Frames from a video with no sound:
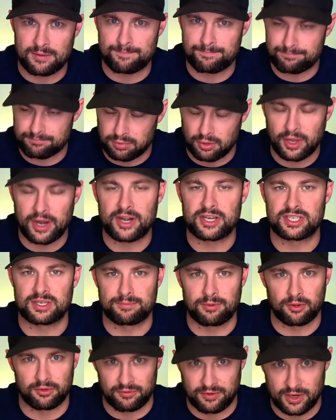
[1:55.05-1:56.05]
players. They're
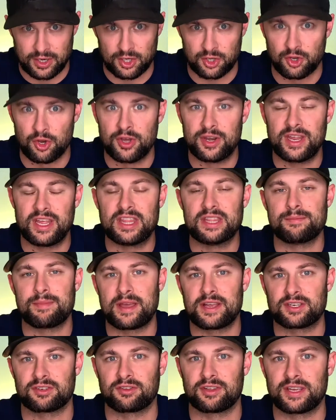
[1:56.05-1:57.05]
both very good in the
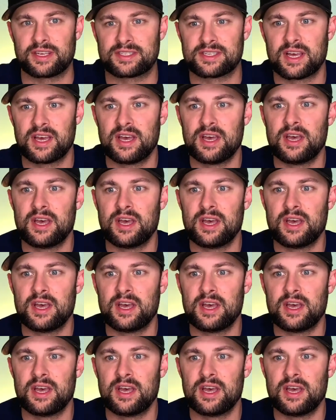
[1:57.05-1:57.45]
major leagues.